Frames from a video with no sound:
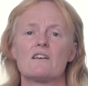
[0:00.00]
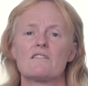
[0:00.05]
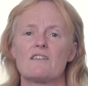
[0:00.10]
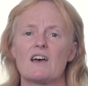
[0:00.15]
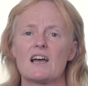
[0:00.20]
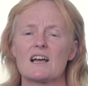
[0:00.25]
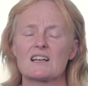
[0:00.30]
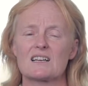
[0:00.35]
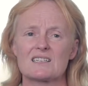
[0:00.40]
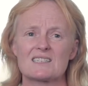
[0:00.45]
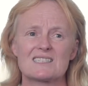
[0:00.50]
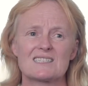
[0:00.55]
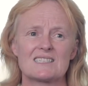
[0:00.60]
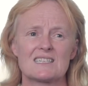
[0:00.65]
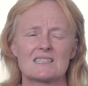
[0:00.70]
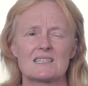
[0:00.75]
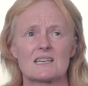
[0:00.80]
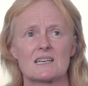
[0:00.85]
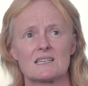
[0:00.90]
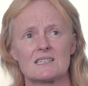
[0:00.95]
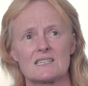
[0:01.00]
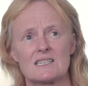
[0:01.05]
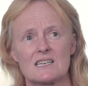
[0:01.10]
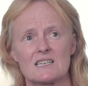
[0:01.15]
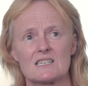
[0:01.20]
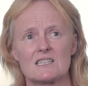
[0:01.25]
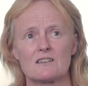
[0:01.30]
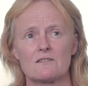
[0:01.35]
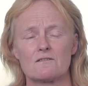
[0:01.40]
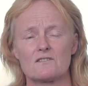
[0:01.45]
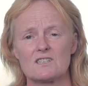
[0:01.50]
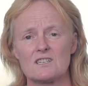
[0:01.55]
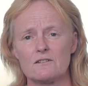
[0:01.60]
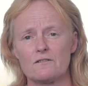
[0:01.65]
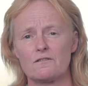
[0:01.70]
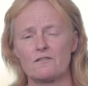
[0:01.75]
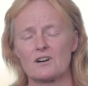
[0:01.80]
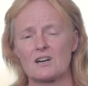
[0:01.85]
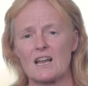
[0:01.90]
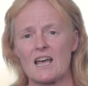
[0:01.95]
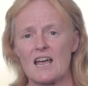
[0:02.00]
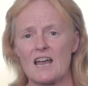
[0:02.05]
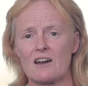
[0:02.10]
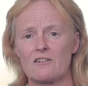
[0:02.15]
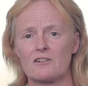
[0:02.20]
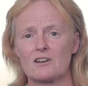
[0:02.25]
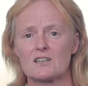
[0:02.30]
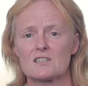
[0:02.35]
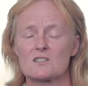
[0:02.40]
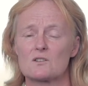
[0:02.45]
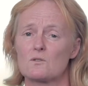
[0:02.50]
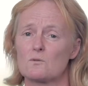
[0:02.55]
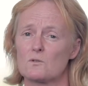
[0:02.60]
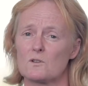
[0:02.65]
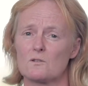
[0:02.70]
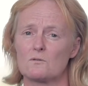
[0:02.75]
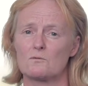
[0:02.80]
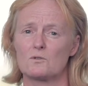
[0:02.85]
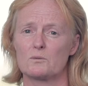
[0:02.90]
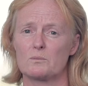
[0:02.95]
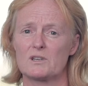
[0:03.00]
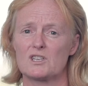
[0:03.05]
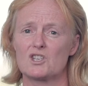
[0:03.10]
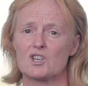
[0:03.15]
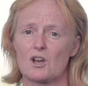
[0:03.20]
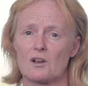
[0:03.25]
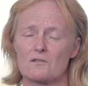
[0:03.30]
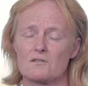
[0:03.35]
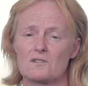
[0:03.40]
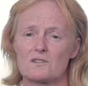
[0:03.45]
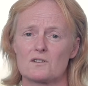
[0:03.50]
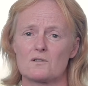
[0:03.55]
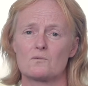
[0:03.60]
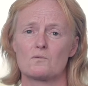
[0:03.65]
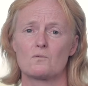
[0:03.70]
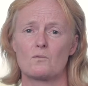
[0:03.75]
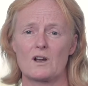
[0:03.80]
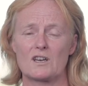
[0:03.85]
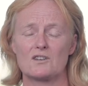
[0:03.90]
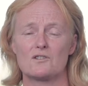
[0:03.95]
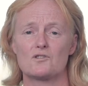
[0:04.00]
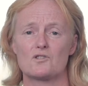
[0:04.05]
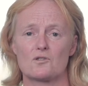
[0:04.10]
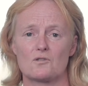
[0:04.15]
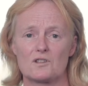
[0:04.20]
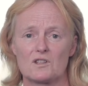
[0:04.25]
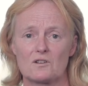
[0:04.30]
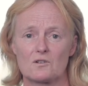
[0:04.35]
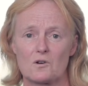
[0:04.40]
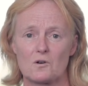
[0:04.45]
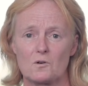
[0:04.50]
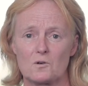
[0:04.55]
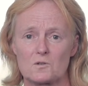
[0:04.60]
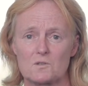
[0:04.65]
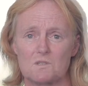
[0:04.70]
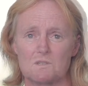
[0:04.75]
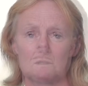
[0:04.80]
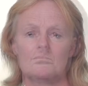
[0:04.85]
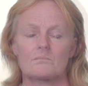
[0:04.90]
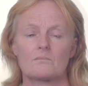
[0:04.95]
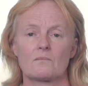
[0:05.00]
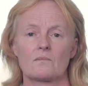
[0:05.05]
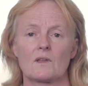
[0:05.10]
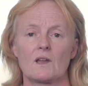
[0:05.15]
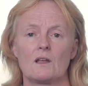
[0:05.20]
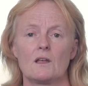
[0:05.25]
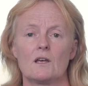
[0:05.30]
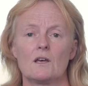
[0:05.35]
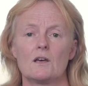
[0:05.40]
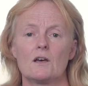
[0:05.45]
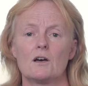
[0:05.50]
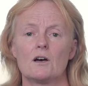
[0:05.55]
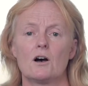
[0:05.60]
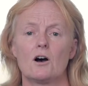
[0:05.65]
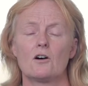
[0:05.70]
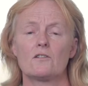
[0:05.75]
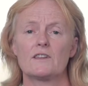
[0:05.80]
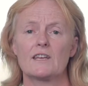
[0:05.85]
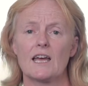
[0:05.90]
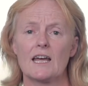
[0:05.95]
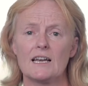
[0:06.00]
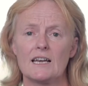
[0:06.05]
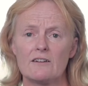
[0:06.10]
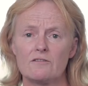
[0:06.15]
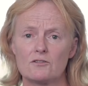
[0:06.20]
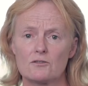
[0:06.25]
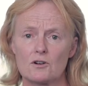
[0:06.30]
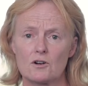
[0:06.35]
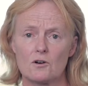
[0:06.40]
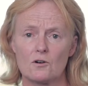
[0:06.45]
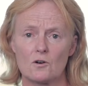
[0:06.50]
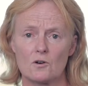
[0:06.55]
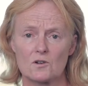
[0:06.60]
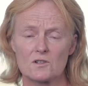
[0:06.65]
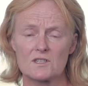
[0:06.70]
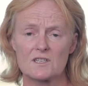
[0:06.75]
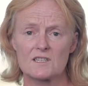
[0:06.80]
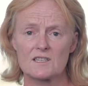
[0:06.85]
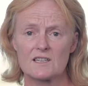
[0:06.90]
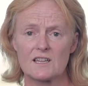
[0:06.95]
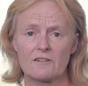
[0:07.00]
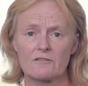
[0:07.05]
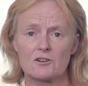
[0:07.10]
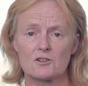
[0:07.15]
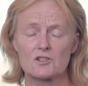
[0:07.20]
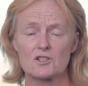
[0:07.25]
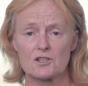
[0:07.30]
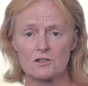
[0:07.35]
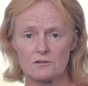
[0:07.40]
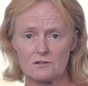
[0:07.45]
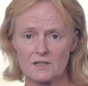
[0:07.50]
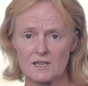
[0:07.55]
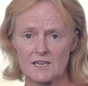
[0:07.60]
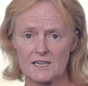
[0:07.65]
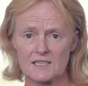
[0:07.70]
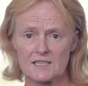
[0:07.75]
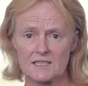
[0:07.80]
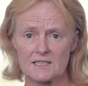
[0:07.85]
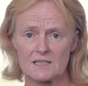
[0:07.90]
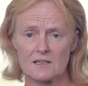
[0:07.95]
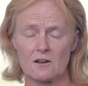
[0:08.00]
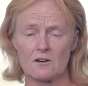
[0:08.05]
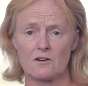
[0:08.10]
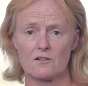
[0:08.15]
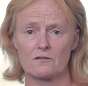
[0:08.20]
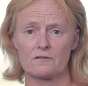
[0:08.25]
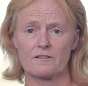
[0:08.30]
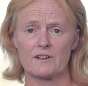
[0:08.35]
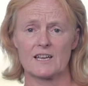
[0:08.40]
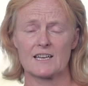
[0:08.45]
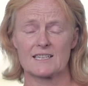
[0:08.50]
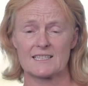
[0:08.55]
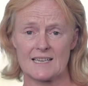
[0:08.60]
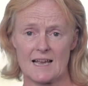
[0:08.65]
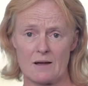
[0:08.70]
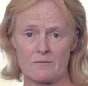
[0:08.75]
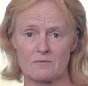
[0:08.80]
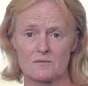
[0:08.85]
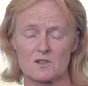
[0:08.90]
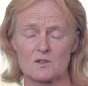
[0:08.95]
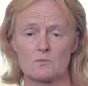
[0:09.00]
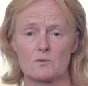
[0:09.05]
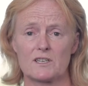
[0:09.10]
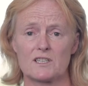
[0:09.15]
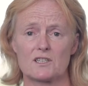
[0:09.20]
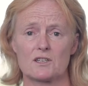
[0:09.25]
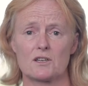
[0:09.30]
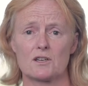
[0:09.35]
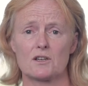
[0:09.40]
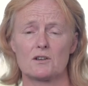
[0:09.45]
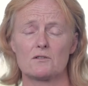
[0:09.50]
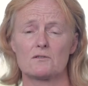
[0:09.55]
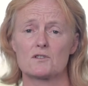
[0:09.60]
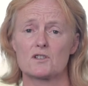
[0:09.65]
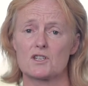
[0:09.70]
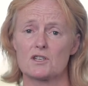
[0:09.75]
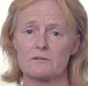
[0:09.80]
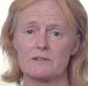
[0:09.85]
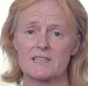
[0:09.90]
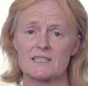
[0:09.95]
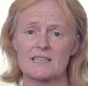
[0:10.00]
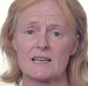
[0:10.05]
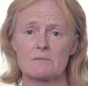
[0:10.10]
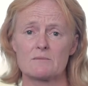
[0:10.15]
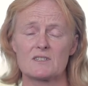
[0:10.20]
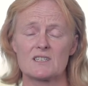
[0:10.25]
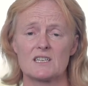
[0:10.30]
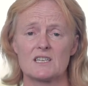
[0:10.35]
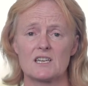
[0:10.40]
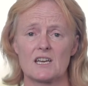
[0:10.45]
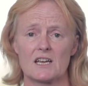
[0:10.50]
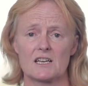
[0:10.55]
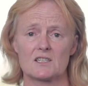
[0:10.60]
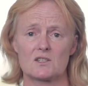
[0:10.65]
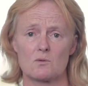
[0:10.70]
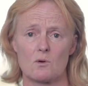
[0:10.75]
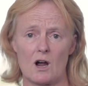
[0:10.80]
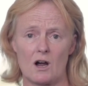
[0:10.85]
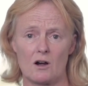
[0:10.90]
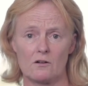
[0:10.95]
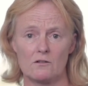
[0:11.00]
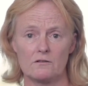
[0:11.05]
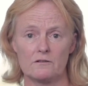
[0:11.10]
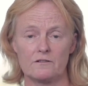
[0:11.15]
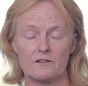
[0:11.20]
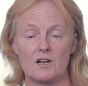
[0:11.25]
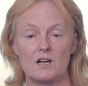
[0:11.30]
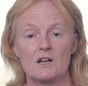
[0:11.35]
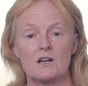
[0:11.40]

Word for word: That consists of different areas that will be chosen when you join the course. On the A level course, there are two years of exams. We do two exams in year 12.